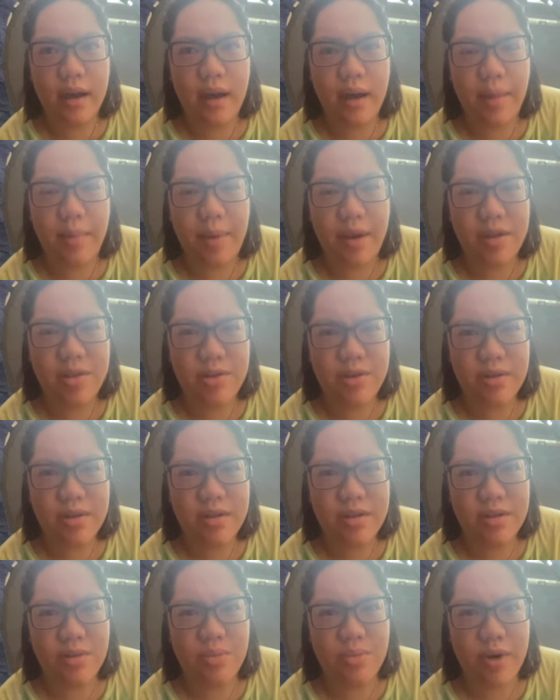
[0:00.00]
I'm actually
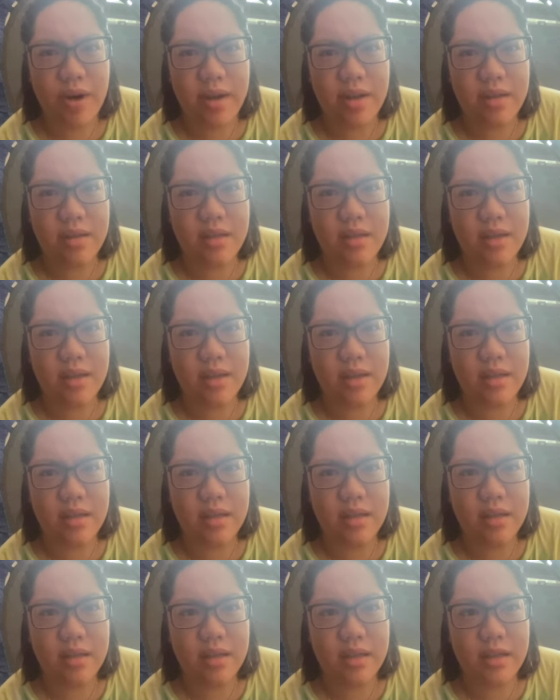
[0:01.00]
surprised that
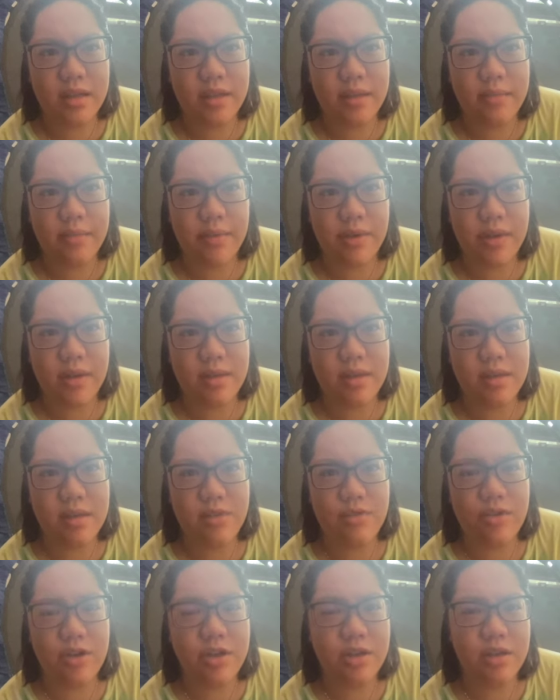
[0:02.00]
these
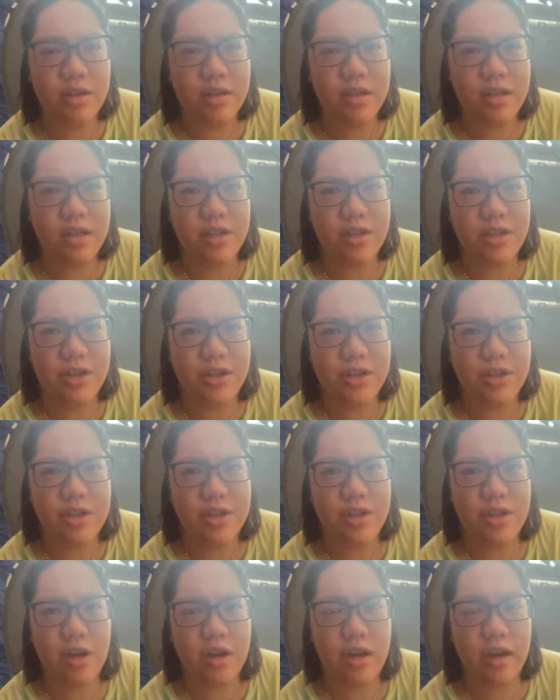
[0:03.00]
Russian
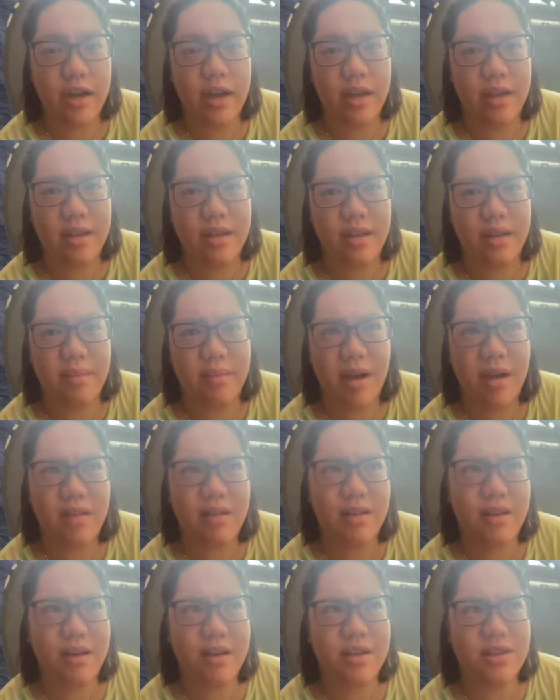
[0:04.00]
teachers are getting
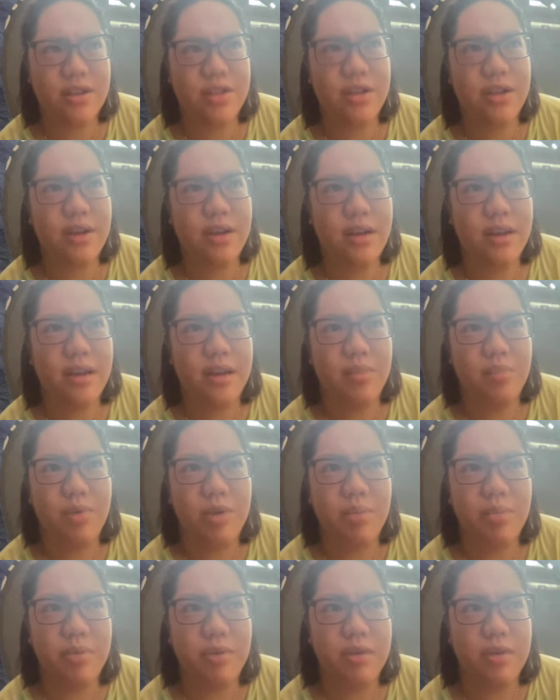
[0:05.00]
backlash, and
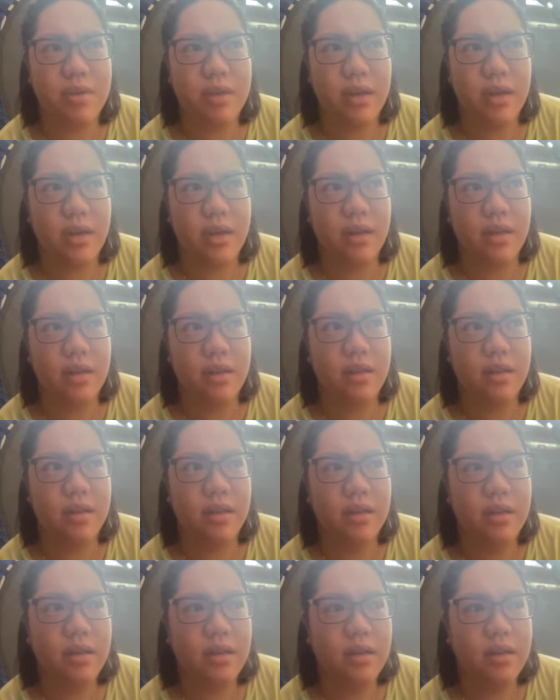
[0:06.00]
people saying
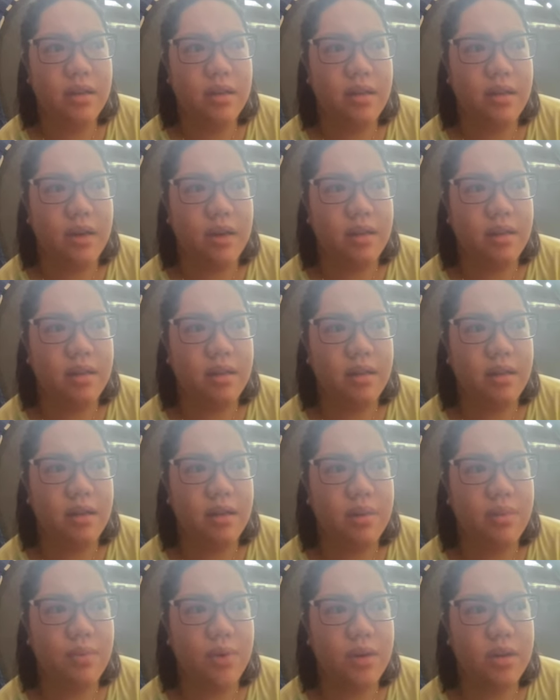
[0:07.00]
that
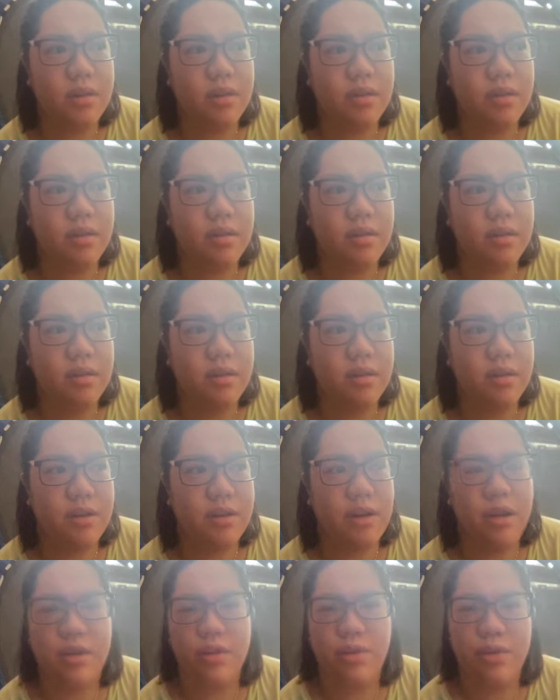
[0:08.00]
they're
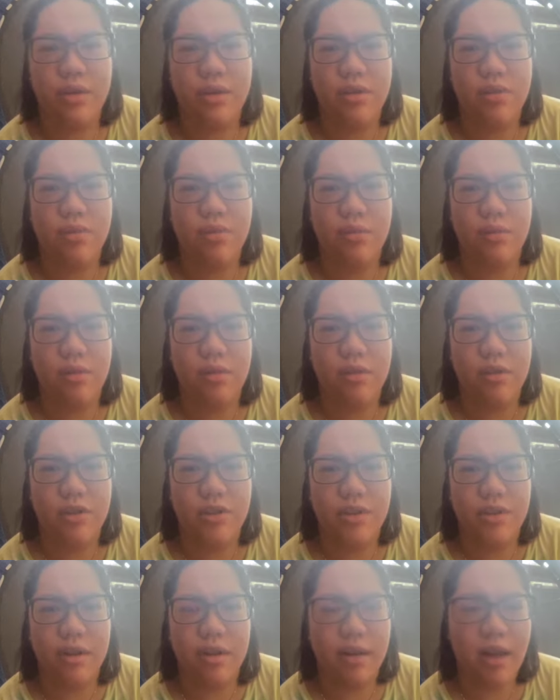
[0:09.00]
not going to
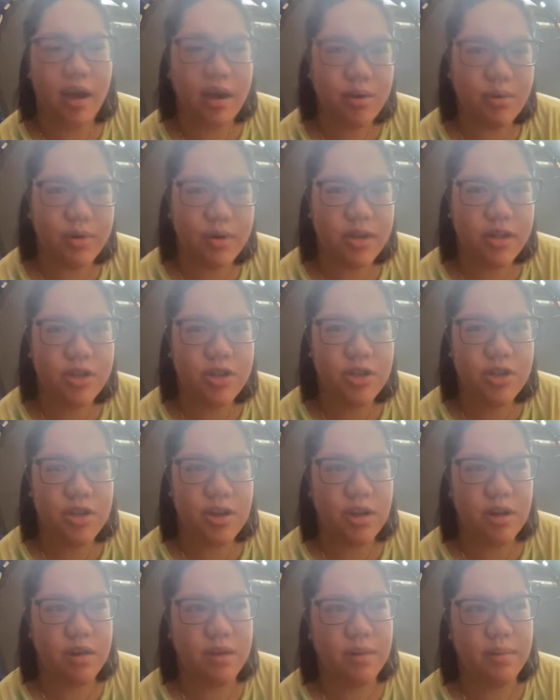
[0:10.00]
learn the language,
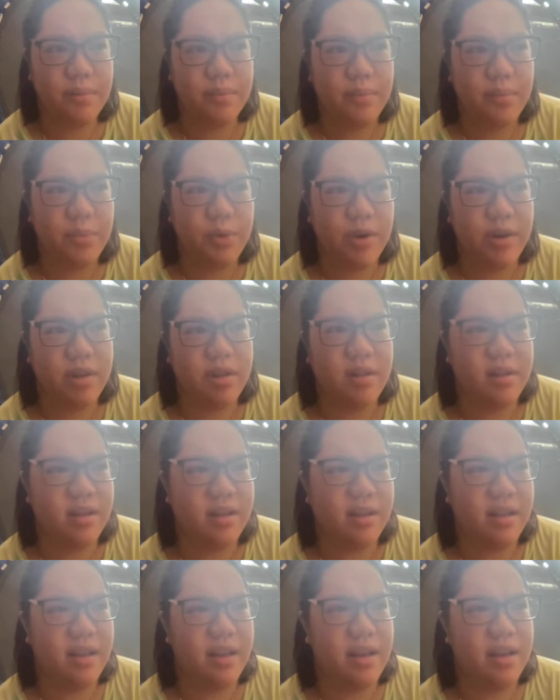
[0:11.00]

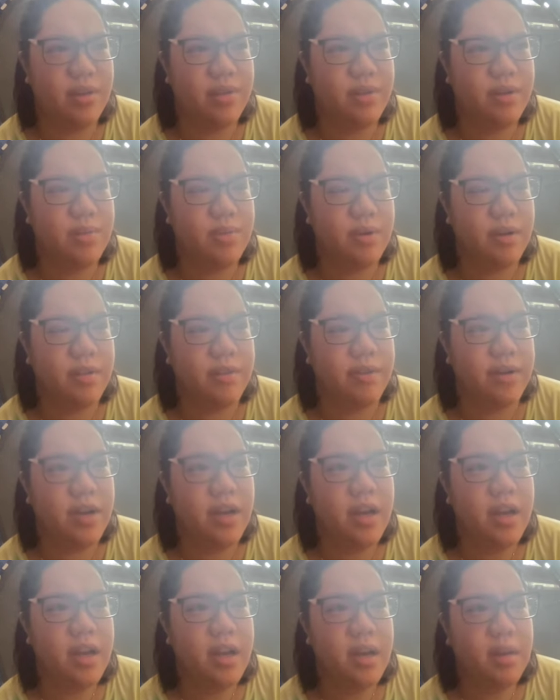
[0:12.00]
boycotting the language, whatever,
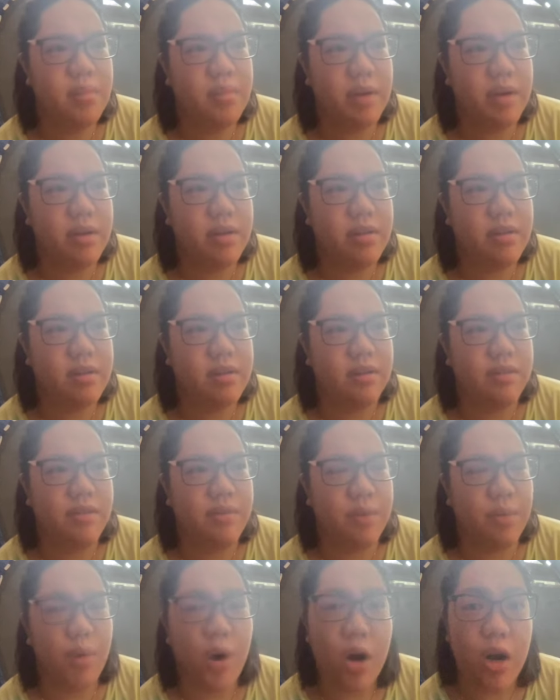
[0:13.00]
because
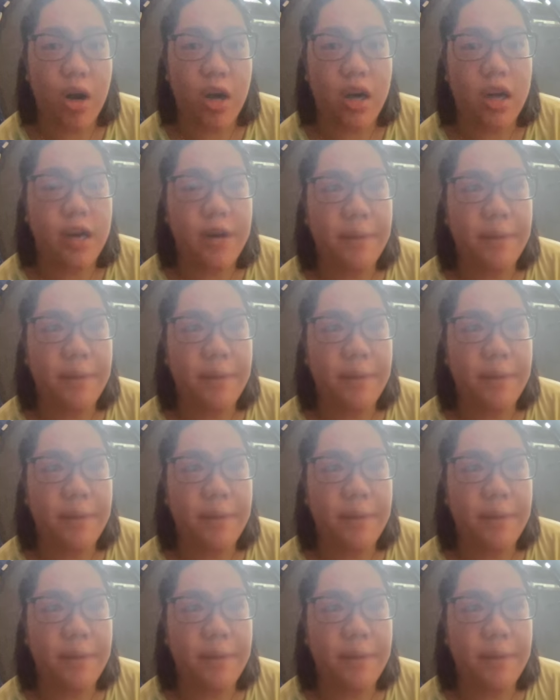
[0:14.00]
of the war.